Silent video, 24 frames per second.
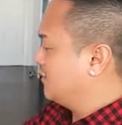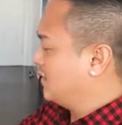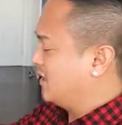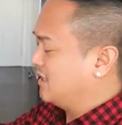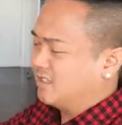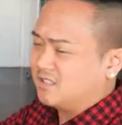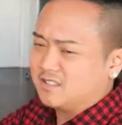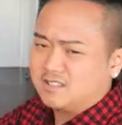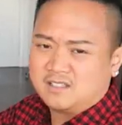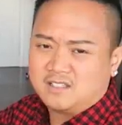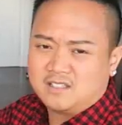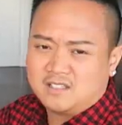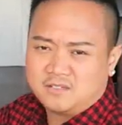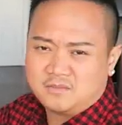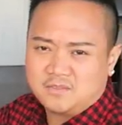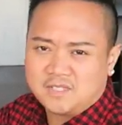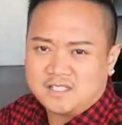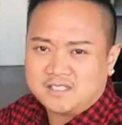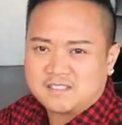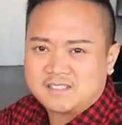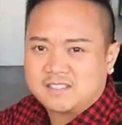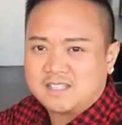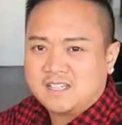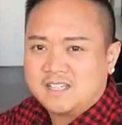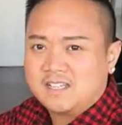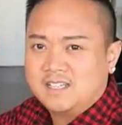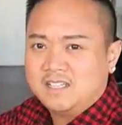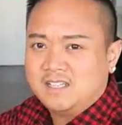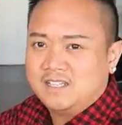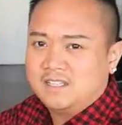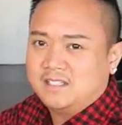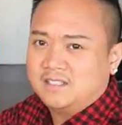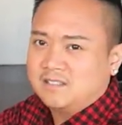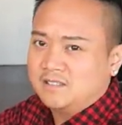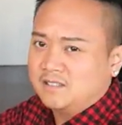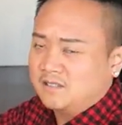that way there's none of that
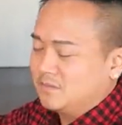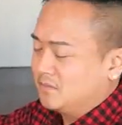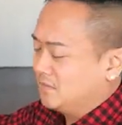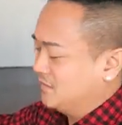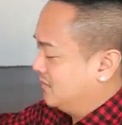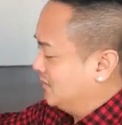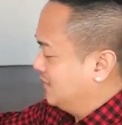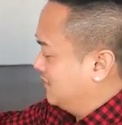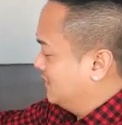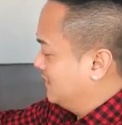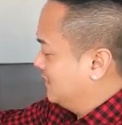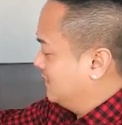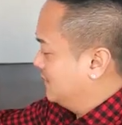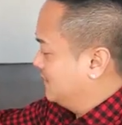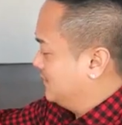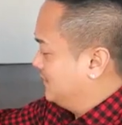scanning, none of the